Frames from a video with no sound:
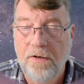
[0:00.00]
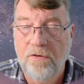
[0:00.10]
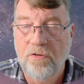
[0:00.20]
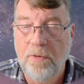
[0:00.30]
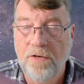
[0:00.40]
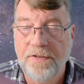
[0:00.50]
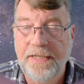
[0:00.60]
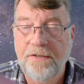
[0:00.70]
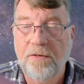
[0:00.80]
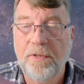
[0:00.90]
over
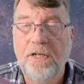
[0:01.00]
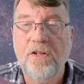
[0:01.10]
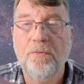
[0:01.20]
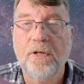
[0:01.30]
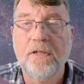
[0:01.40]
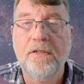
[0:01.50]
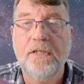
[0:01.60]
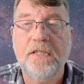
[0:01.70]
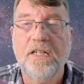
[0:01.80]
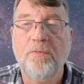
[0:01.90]
here in my Earth model.
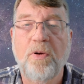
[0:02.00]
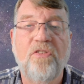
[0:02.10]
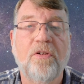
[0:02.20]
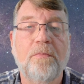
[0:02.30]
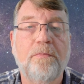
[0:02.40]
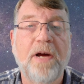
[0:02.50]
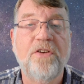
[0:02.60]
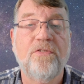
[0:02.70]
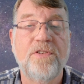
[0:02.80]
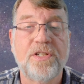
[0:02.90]
I've put some
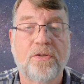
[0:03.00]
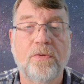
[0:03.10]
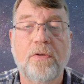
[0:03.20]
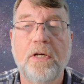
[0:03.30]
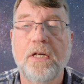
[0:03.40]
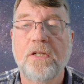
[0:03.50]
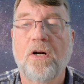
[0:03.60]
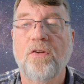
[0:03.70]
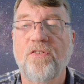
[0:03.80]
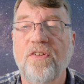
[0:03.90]
petrophysical
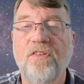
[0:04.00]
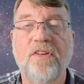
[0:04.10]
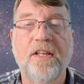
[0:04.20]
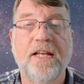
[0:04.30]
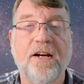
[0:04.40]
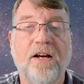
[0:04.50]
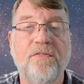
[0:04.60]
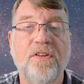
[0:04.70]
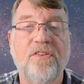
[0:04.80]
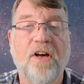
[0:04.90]
constants in there. I've
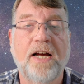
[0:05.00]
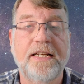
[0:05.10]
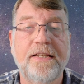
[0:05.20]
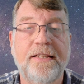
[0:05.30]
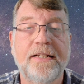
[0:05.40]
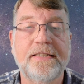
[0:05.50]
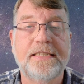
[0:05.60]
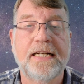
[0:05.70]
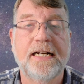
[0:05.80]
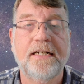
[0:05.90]
decided
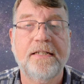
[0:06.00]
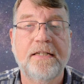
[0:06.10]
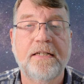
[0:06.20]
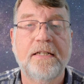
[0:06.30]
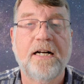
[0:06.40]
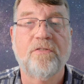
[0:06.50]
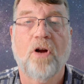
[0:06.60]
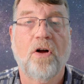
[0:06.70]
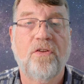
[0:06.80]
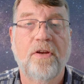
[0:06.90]
that I've
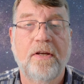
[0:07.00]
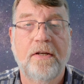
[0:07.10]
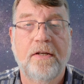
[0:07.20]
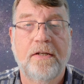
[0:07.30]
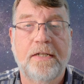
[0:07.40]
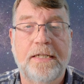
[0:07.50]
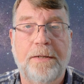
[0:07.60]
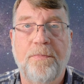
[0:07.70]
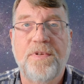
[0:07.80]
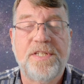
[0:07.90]
got
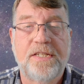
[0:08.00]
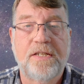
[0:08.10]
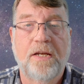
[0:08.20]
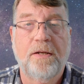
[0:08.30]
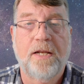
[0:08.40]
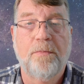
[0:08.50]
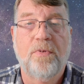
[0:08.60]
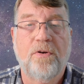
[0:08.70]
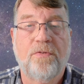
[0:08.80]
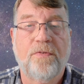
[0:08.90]
certain
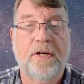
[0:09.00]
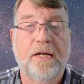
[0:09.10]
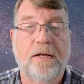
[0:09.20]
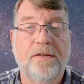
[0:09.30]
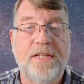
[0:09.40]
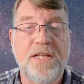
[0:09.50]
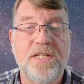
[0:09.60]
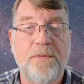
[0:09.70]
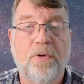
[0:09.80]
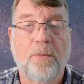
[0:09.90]
number of
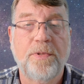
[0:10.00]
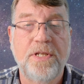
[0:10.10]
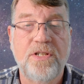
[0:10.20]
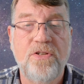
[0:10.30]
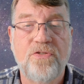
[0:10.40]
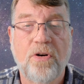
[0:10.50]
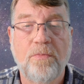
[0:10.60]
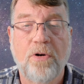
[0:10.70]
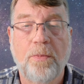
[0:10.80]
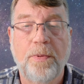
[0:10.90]
density properties, neutron
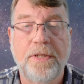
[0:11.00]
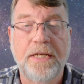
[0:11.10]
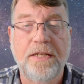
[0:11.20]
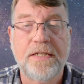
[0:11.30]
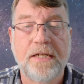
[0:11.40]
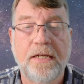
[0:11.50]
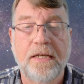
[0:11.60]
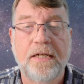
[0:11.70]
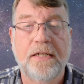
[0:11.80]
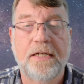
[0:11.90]
properties,
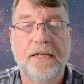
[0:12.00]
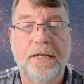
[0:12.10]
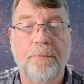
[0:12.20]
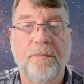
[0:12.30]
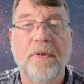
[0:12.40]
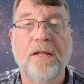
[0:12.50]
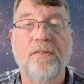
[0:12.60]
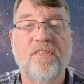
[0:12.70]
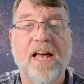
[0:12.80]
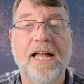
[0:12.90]
and
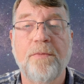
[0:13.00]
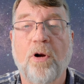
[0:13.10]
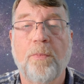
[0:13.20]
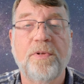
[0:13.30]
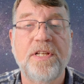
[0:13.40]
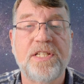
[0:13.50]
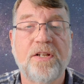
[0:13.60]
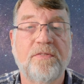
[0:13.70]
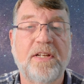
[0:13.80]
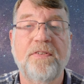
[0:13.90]
sand properties. So
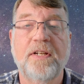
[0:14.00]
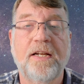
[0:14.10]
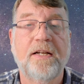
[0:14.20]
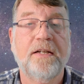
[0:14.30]
I've given it a